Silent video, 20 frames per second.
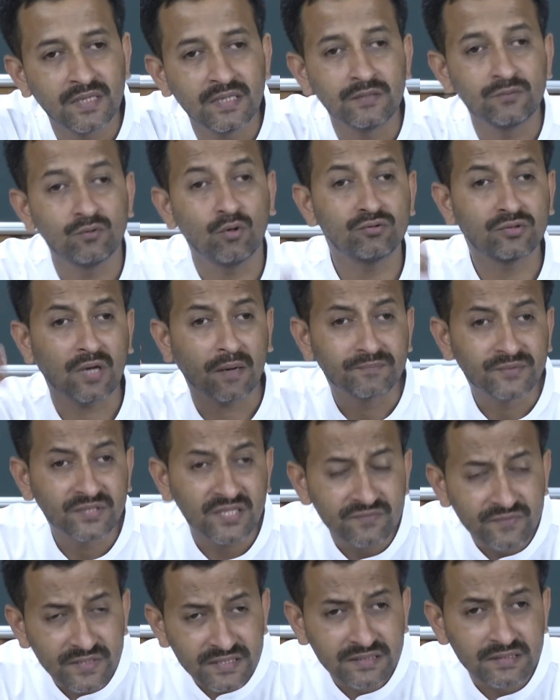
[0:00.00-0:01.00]
Those
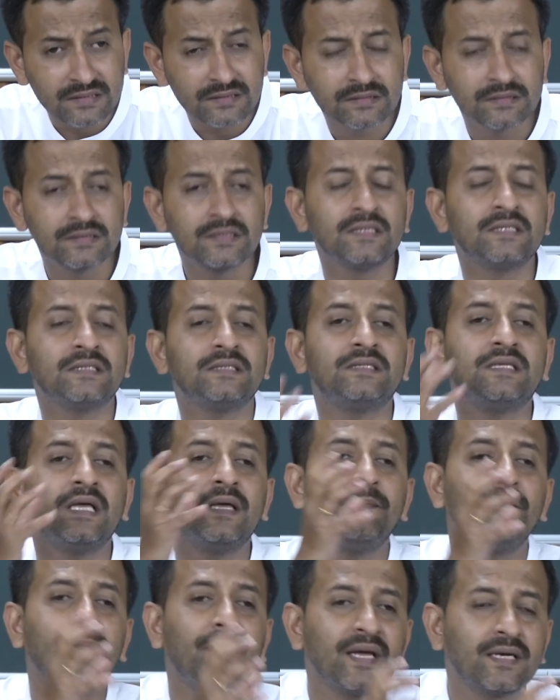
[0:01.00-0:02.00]
observations,
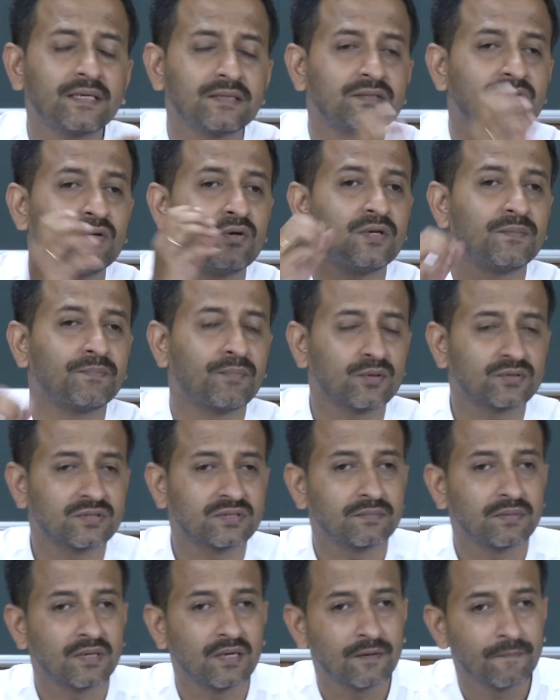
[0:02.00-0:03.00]
they make a theory
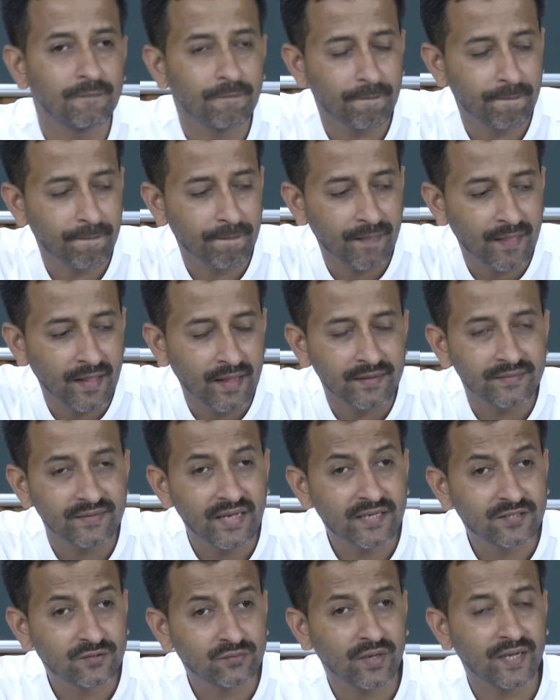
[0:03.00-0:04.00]
possible.
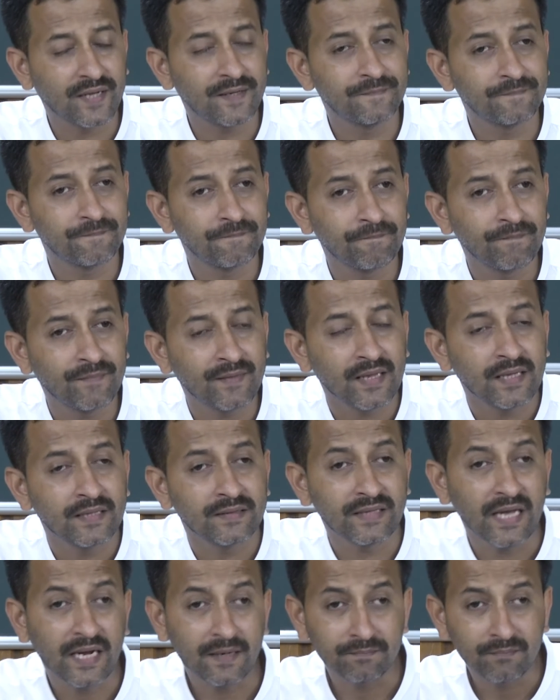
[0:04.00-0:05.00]
That is why
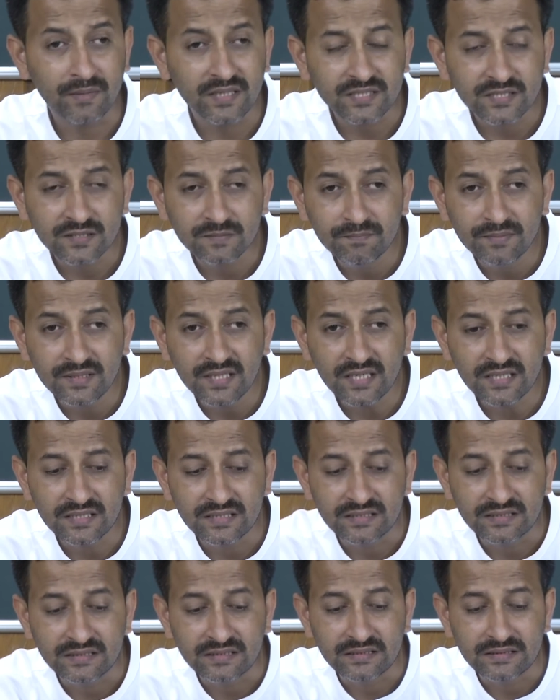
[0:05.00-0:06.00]
there must be a
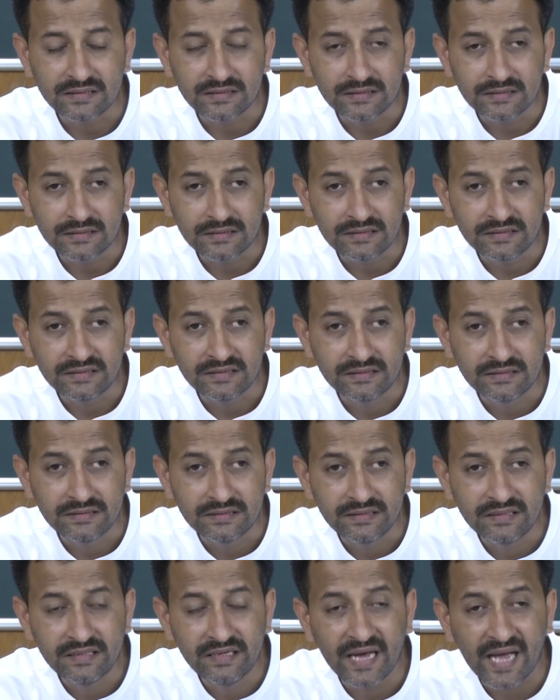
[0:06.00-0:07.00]

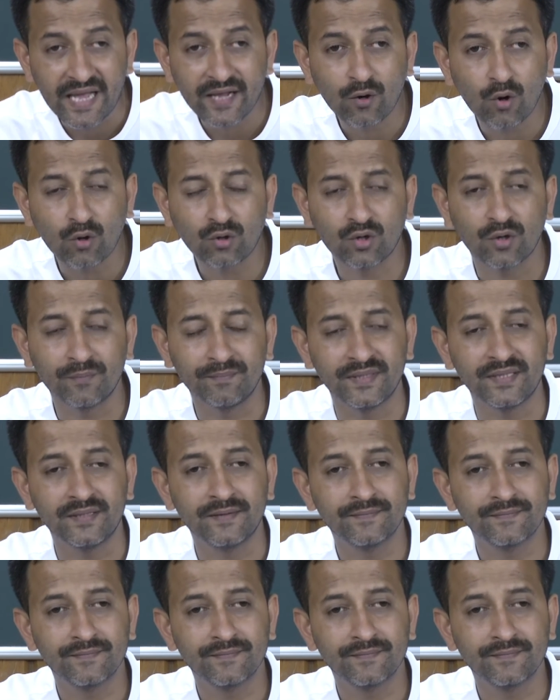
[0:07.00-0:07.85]
dichotomy